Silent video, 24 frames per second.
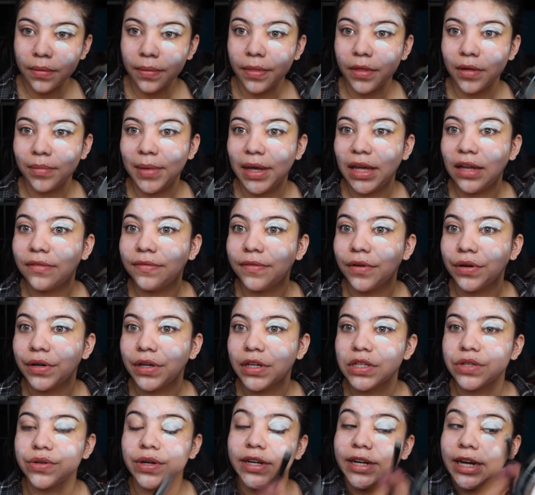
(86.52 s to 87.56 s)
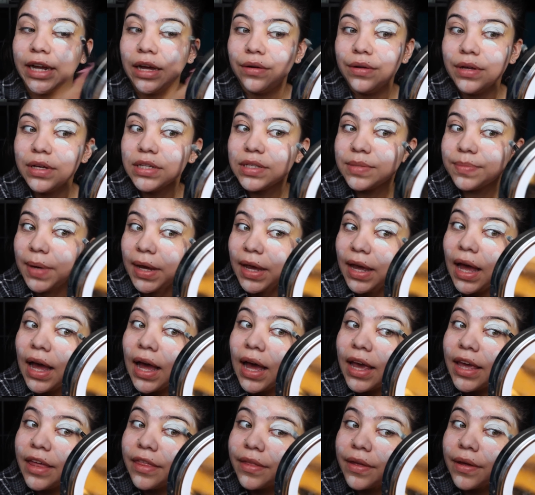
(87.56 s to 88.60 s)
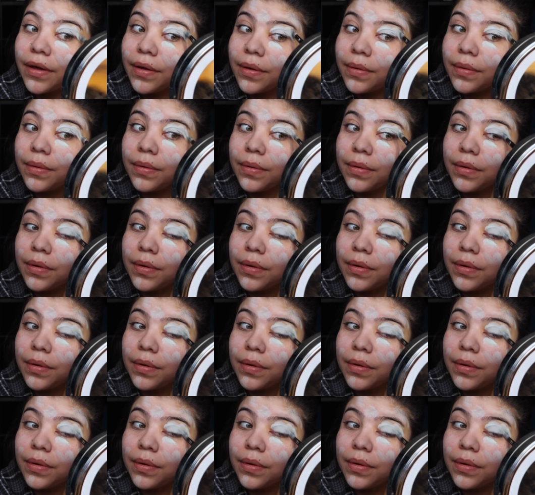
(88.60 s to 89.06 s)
The main focus right now is my eye though.